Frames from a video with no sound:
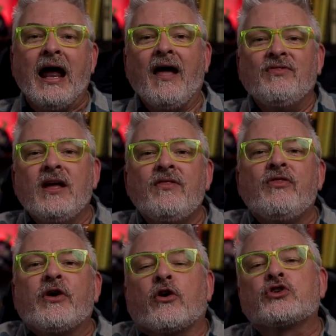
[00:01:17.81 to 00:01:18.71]
And then
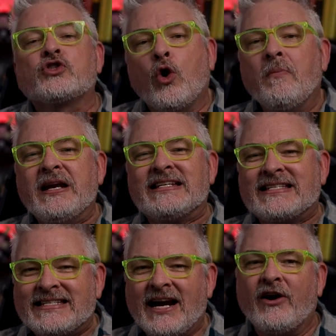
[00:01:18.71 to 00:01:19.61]
there are so many
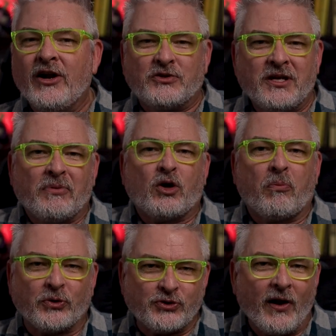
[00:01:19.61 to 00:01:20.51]

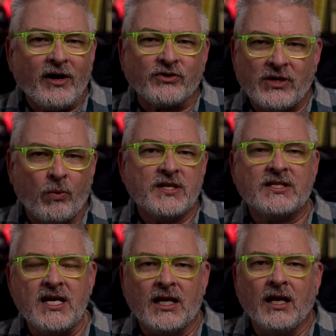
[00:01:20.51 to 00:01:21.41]
stereotypical portrayals that we
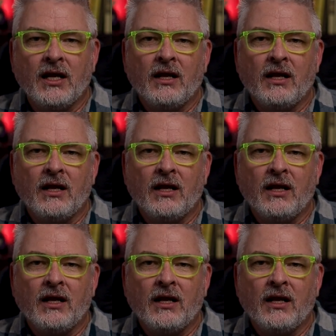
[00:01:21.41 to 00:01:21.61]
see.